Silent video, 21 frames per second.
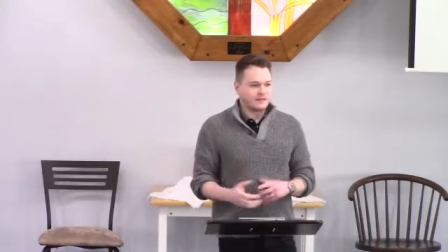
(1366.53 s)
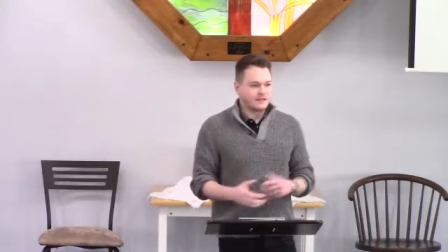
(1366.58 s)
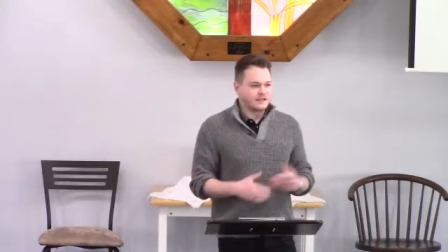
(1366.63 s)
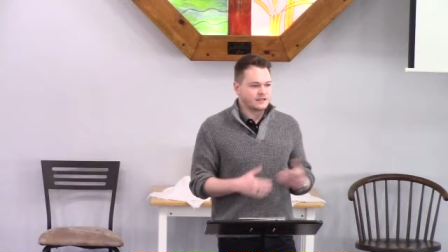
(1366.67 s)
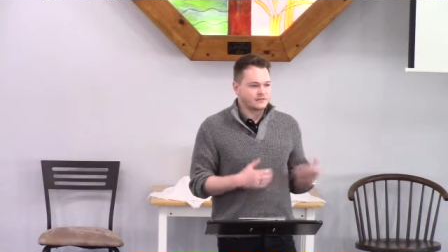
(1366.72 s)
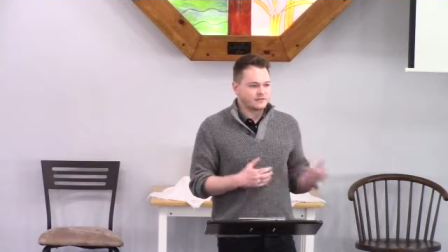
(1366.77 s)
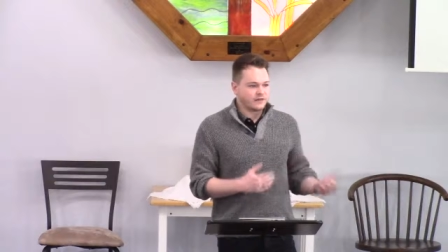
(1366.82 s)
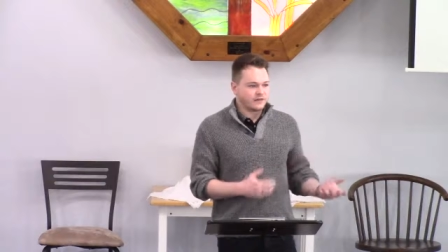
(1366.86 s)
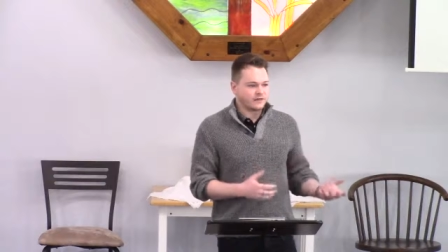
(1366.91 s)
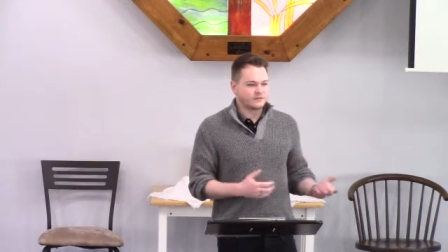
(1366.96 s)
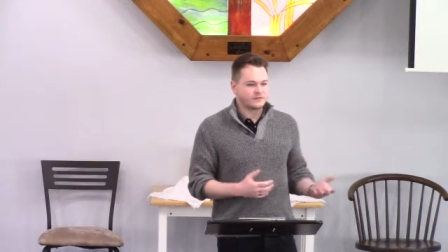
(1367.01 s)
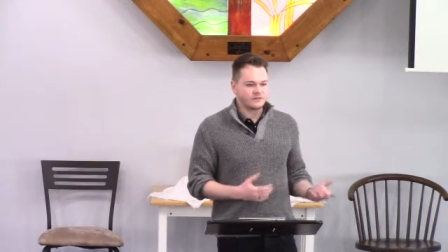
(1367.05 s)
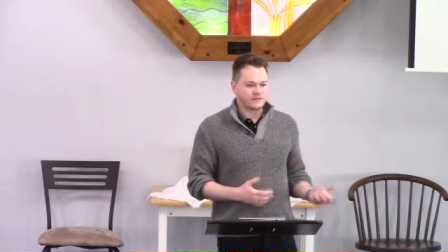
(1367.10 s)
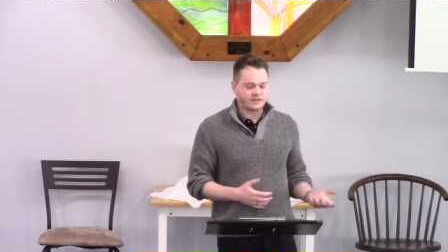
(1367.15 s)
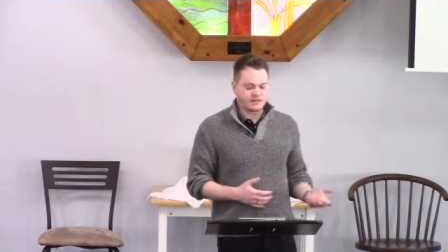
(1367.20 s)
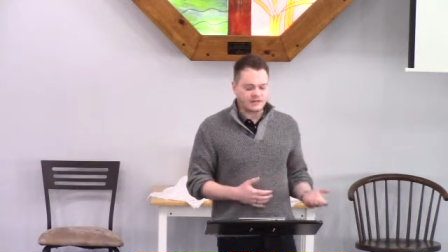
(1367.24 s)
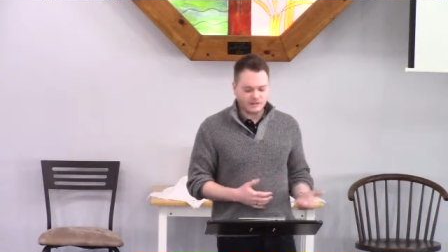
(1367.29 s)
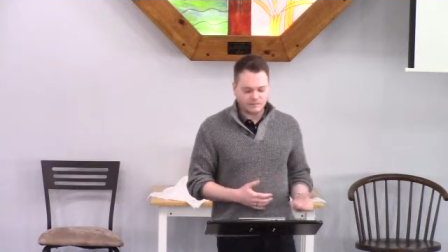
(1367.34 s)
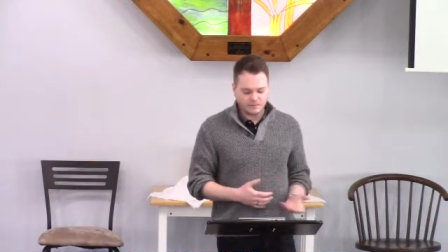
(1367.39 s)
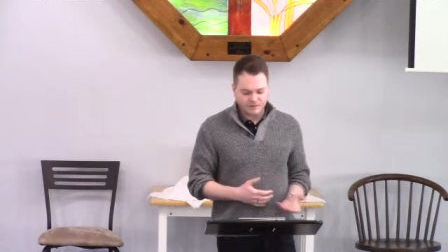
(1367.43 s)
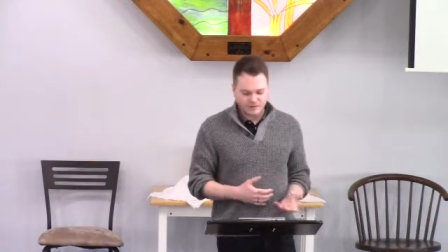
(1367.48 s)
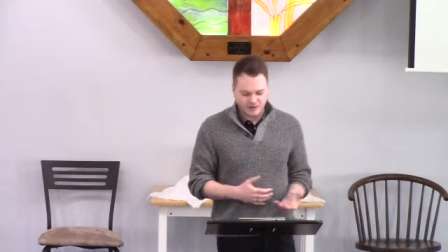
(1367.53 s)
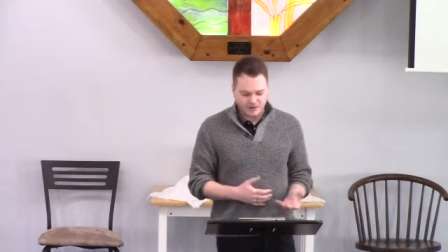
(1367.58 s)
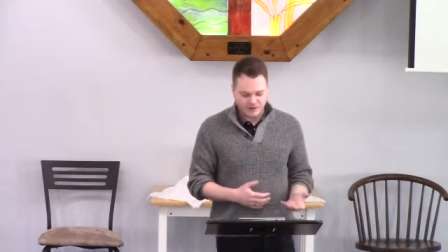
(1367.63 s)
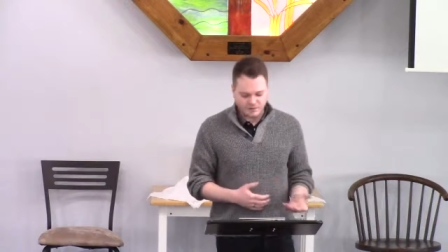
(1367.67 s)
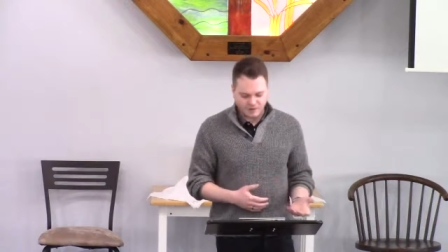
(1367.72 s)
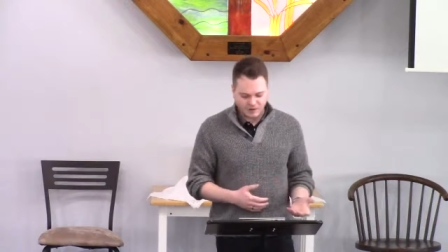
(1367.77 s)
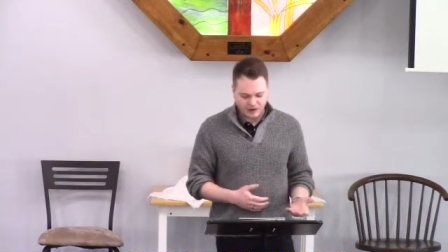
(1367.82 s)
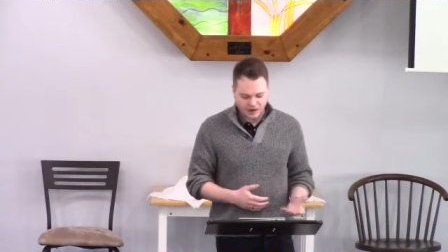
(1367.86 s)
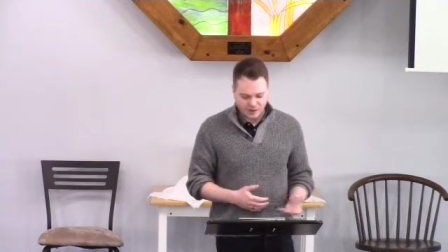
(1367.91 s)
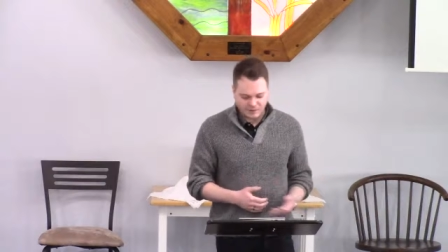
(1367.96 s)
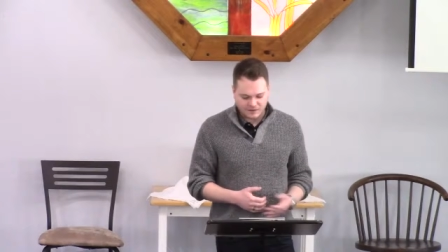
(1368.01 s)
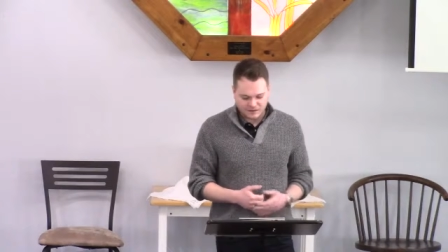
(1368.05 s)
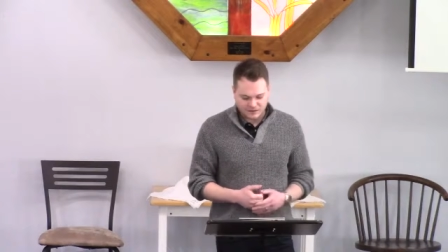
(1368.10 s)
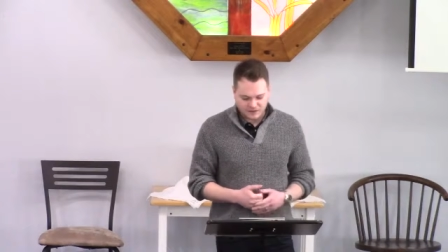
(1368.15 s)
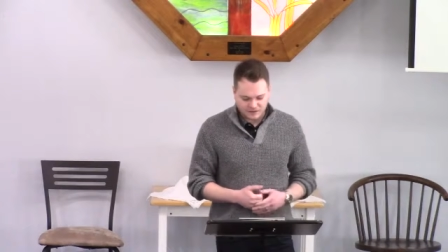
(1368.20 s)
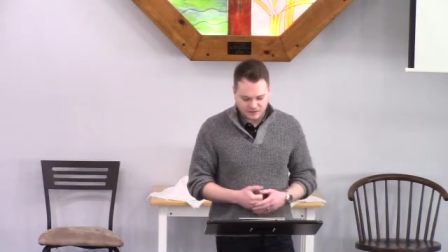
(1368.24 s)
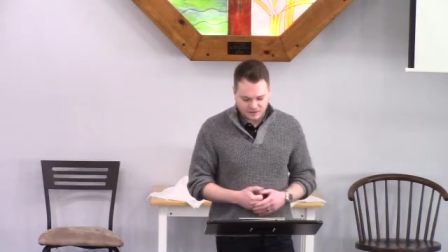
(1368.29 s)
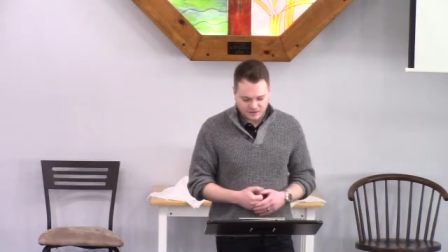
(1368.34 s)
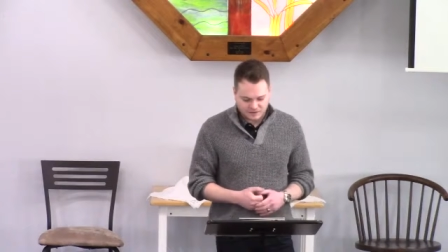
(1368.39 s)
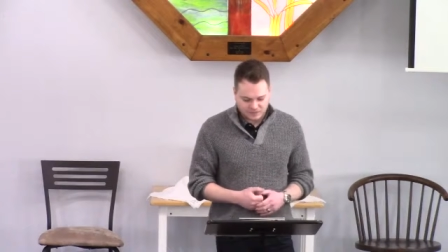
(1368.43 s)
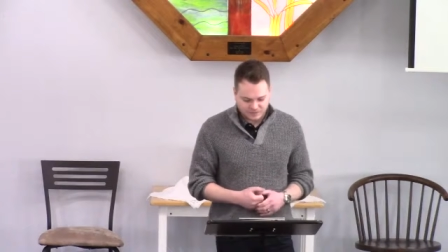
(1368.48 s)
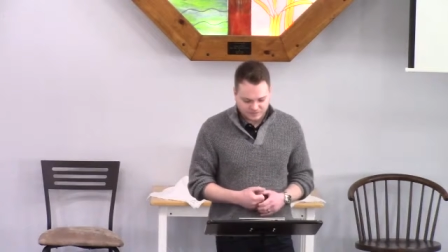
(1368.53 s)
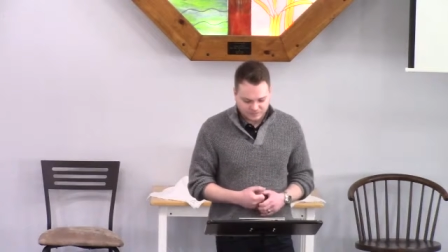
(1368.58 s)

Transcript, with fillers: He is faithful to keep His promises.